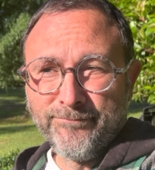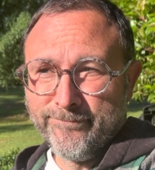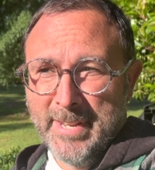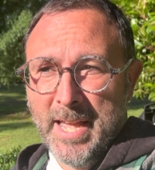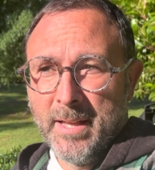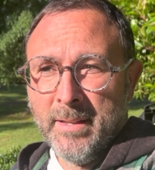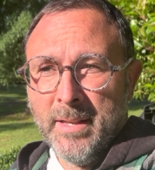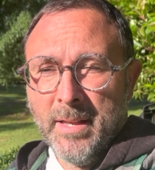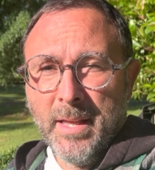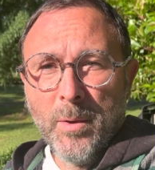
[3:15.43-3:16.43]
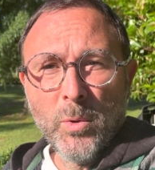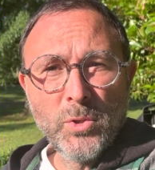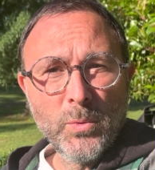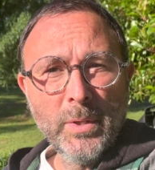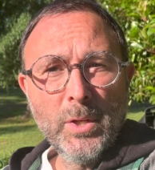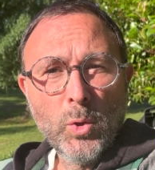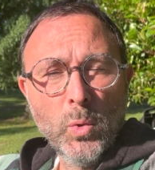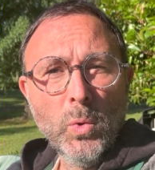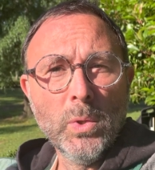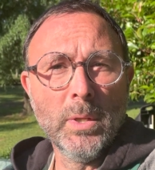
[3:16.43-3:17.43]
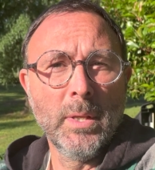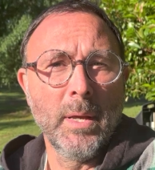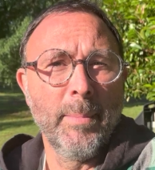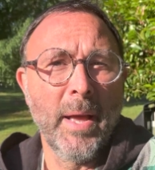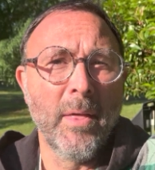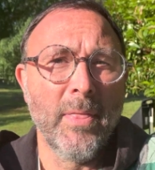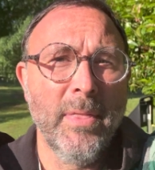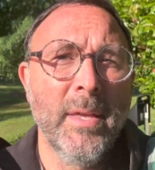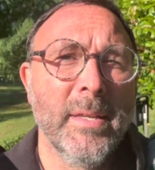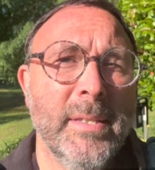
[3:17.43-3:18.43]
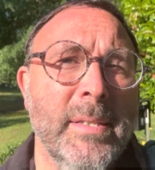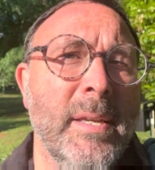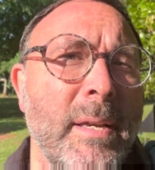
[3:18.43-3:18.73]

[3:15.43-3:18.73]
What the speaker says: yeah. And what's really cool about this